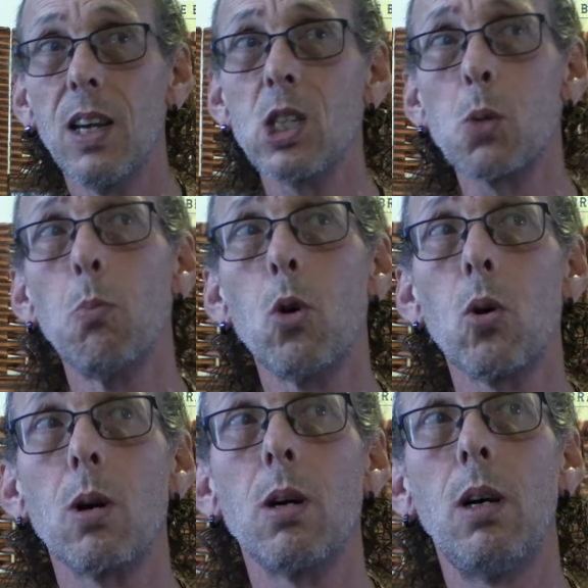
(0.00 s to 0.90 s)
it's
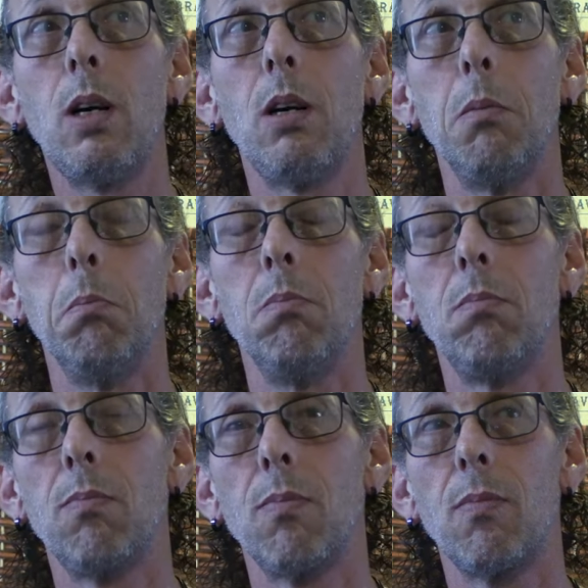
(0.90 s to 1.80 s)
more um,
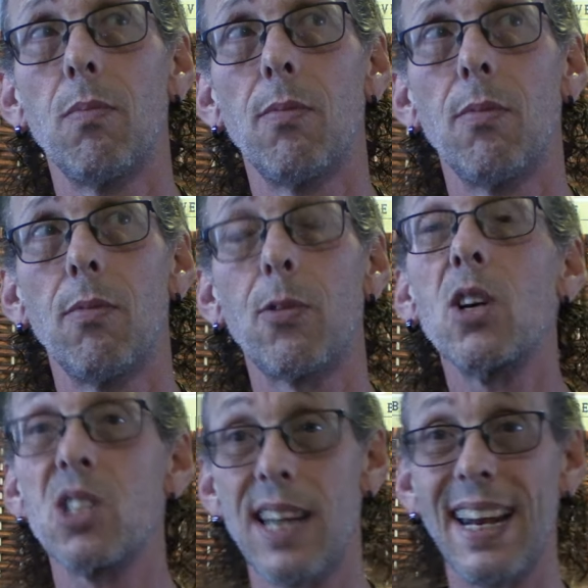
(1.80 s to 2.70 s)
for
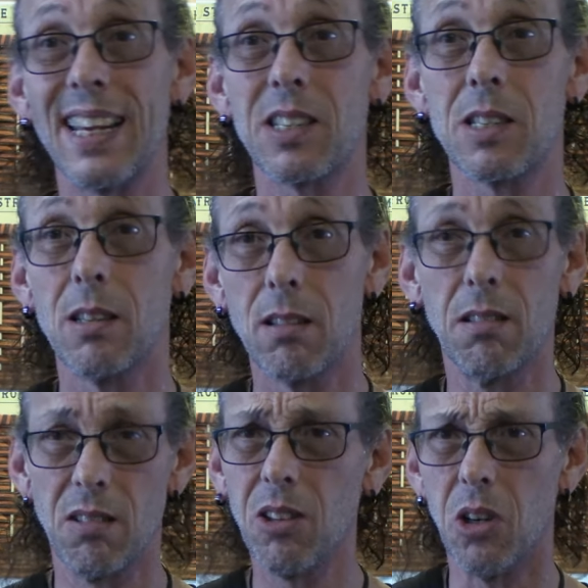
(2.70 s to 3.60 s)
aesthetics,
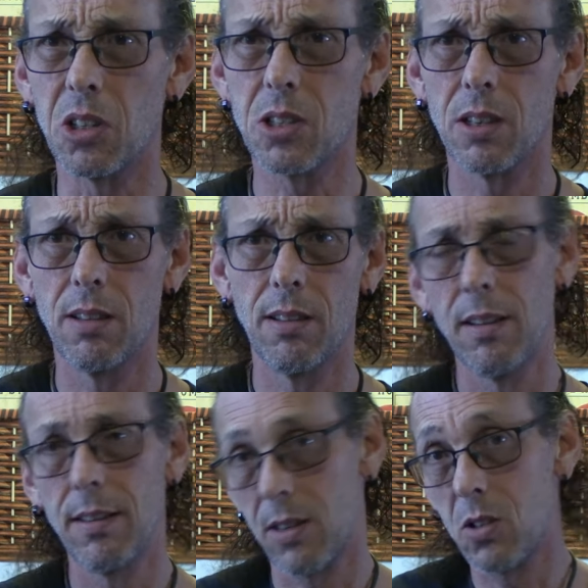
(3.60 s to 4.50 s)
looks
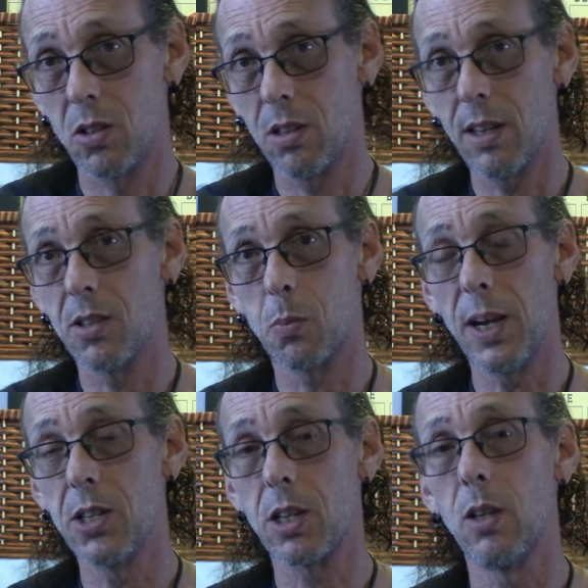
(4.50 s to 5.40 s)
is, is
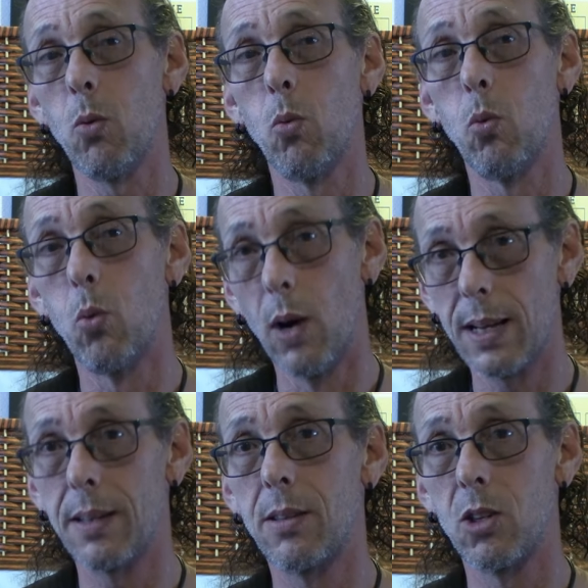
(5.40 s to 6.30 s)
basically
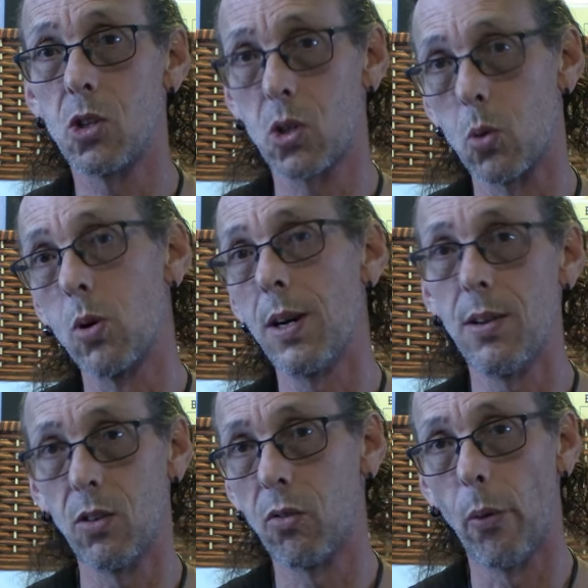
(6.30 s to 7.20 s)
what the Sori
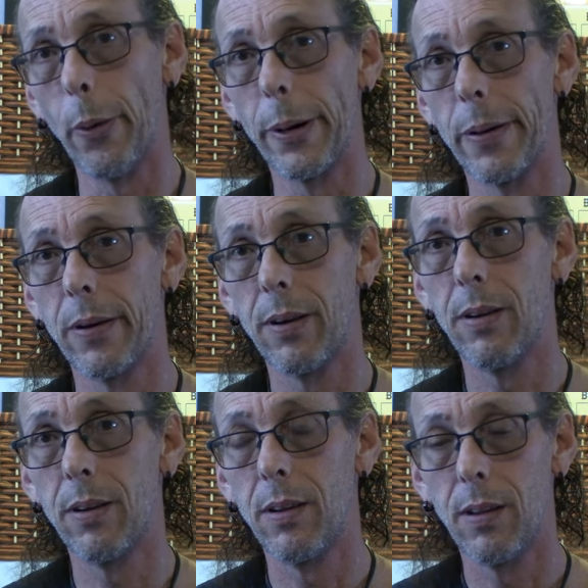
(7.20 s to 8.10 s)
is for,
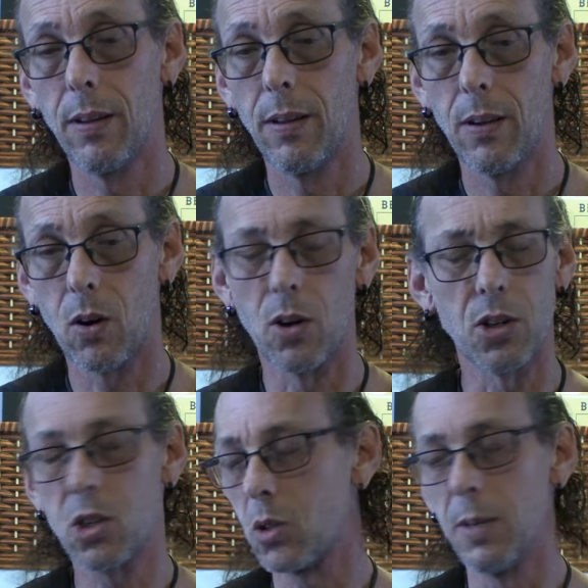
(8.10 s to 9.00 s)
or
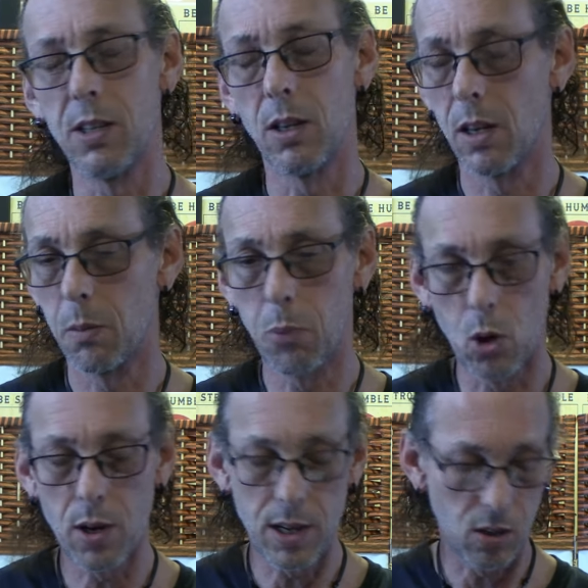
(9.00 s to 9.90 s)
excuse me, the
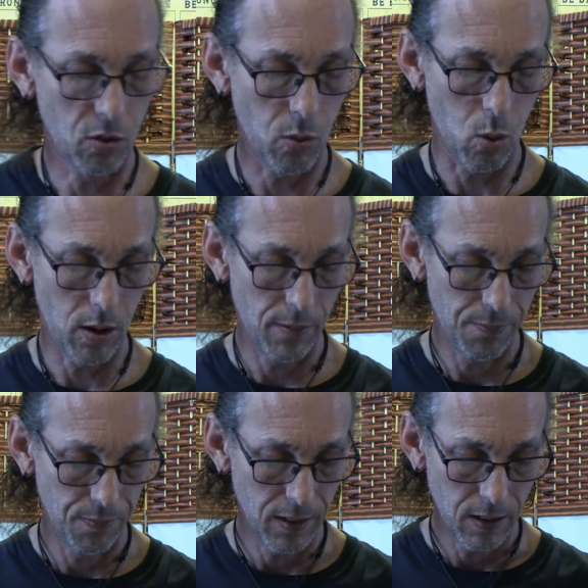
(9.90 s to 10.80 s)
Bohi is for.
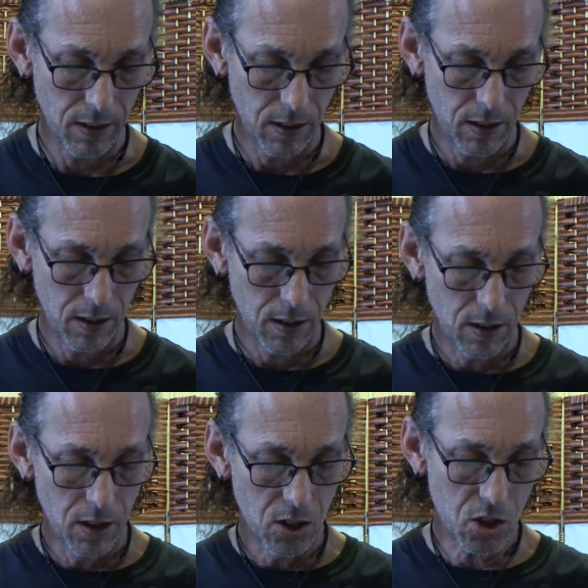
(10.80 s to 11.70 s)

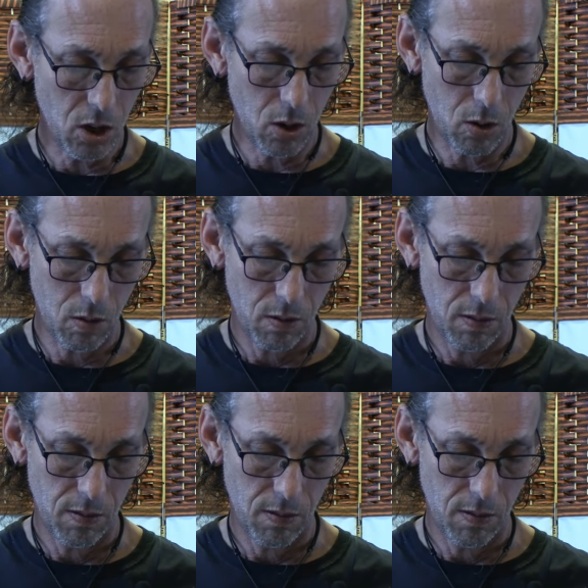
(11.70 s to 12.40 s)
So